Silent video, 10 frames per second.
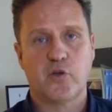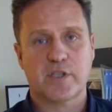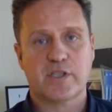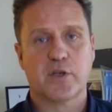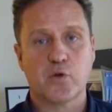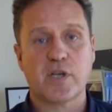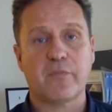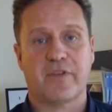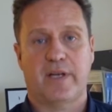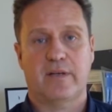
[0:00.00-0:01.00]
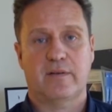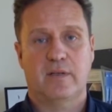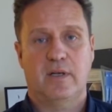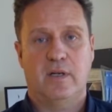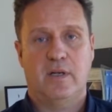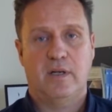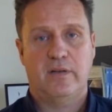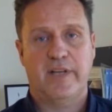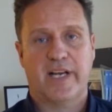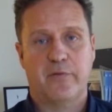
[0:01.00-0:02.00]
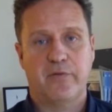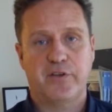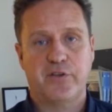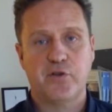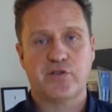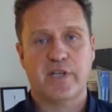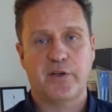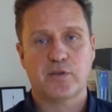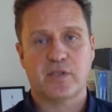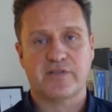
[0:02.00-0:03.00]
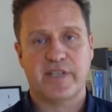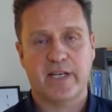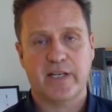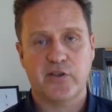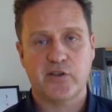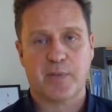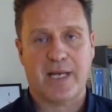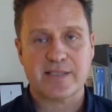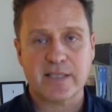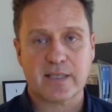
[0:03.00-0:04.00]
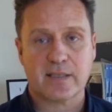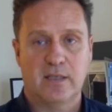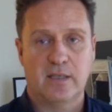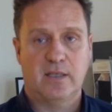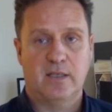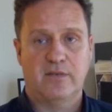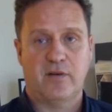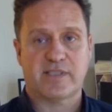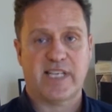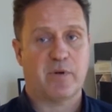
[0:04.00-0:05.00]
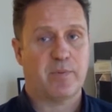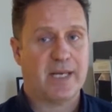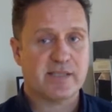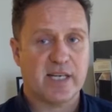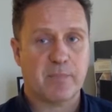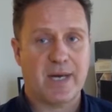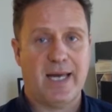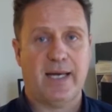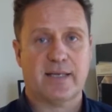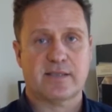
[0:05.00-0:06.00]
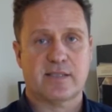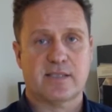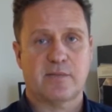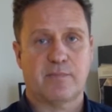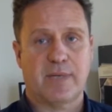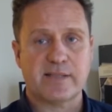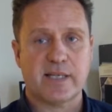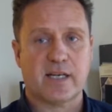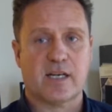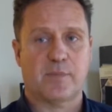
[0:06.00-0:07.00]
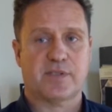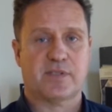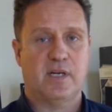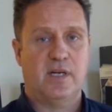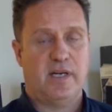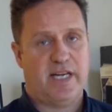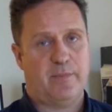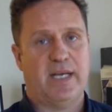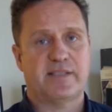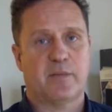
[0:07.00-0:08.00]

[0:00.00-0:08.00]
can do something. They can reduce their use of single use plastic, for example, plastic bags, plastic cups, and plastic